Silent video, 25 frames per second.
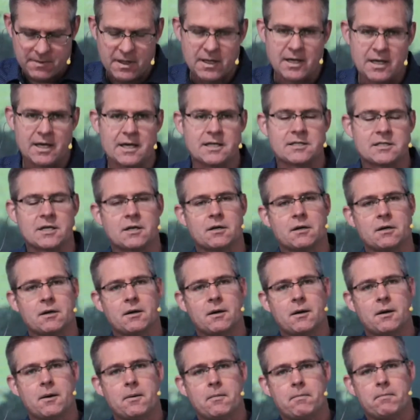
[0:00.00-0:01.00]
Is it
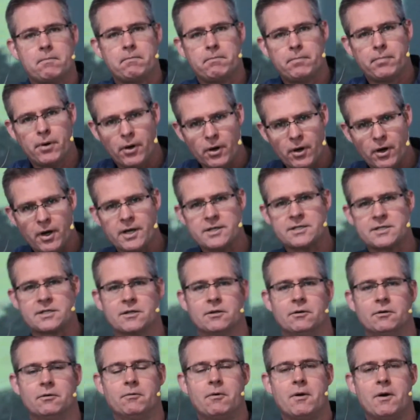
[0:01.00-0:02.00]

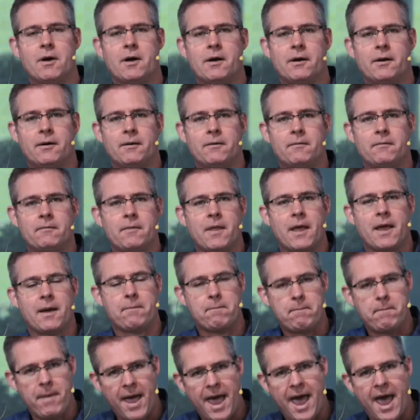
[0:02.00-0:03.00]
personal and
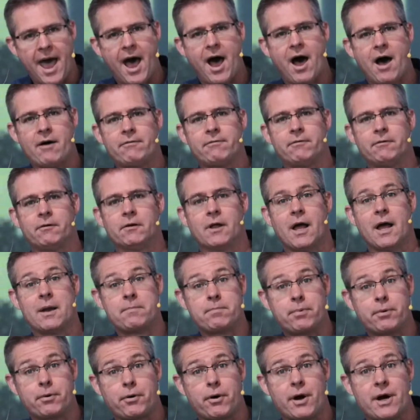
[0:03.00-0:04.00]
powerful and
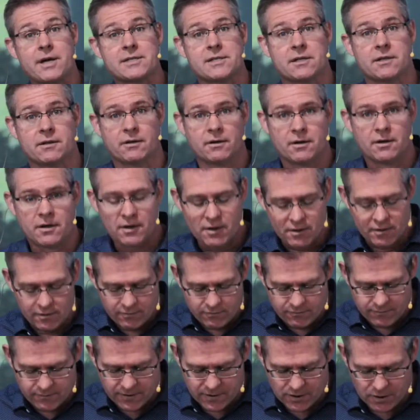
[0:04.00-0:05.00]
present
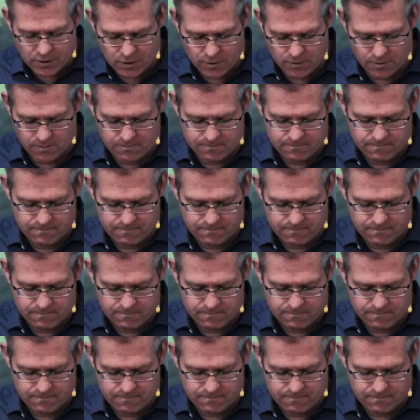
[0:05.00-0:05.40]
for you?